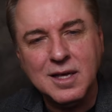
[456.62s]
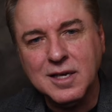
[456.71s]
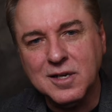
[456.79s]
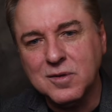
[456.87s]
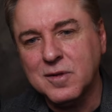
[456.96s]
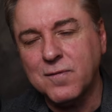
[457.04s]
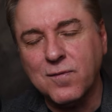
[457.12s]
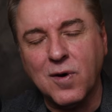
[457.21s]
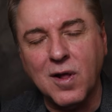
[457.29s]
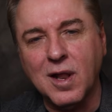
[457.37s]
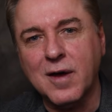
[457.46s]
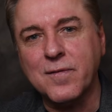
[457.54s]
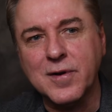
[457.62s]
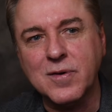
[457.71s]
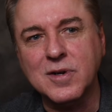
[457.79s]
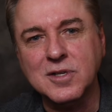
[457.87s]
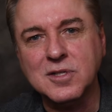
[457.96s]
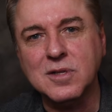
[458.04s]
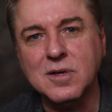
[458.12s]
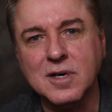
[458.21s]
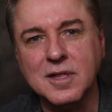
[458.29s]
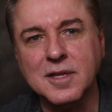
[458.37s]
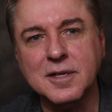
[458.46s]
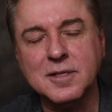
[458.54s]
the fall off areas
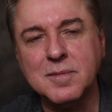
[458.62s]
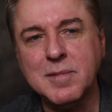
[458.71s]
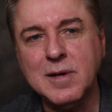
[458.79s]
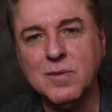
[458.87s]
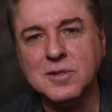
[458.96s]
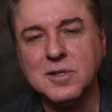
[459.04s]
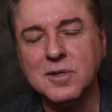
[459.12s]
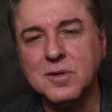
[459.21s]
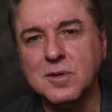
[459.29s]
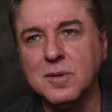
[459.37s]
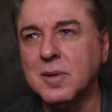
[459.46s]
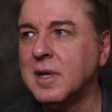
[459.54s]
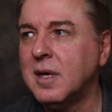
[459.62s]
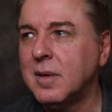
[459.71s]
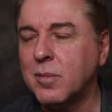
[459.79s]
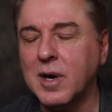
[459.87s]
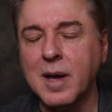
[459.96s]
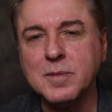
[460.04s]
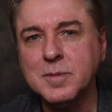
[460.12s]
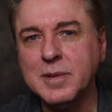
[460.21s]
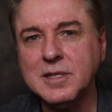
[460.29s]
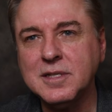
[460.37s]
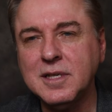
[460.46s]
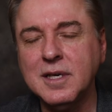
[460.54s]
look that to me was a little perhaps
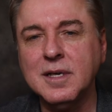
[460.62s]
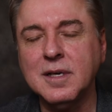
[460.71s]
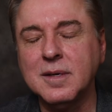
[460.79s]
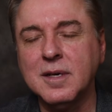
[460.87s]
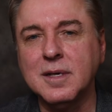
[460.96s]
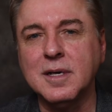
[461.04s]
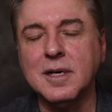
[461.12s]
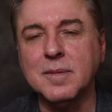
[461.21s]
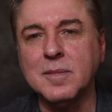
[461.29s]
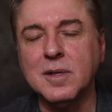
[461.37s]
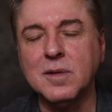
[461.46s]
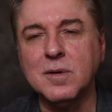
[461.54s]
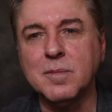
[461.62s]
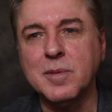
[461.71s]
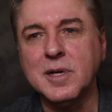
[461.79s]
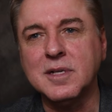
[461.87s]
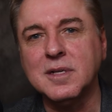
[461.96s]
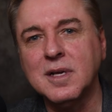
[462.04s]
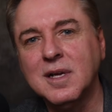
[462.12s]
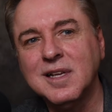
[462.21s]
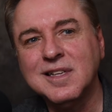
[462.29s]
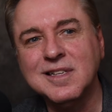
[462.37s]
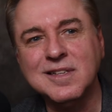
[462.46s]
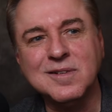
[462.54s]
busy, a little bit
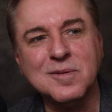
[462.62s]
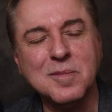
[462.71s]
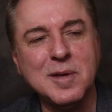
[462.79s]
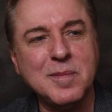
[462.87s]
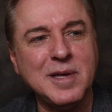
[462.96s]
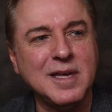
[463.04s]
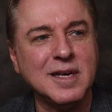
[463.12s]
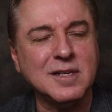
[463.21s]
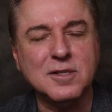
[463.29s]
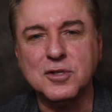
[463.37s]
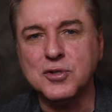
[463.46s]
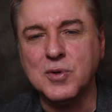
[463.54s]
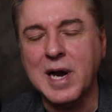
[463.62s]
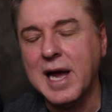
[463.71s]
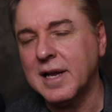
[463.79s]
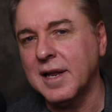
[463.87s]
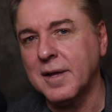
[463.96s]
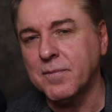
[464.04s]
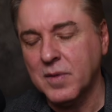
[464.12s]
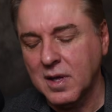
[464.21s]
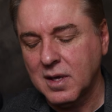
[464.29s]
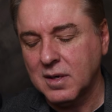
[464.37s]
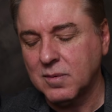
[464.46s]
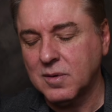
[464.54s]
maybe distracting.
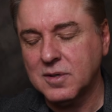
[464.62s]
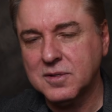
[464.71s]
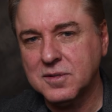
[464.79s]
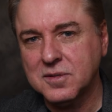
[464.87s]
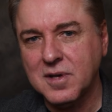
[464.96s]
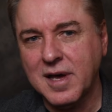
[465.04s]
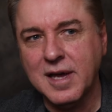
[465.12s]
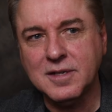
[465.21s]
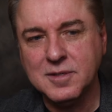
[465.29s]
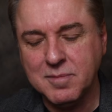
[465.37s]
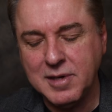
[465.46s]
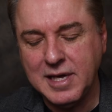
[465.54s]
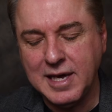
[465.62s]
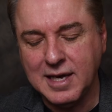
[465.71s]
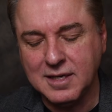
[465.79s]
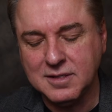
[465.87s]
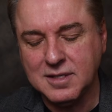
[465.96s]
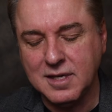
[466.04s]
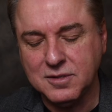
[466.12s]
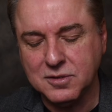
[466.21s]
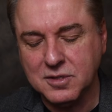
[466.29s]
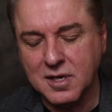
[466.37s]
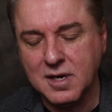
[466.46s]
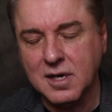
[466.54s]
Whereas this guy to me has that
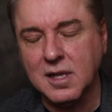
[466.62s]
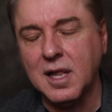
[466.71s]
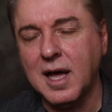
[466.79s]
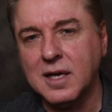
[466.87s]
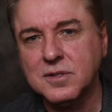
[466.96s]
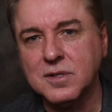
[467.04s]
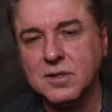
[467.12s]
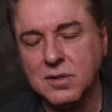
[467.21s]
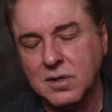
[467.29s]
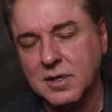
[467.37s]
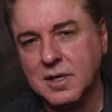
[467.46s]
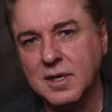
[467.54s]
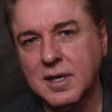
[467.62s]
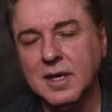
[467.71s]
just kind of classic look.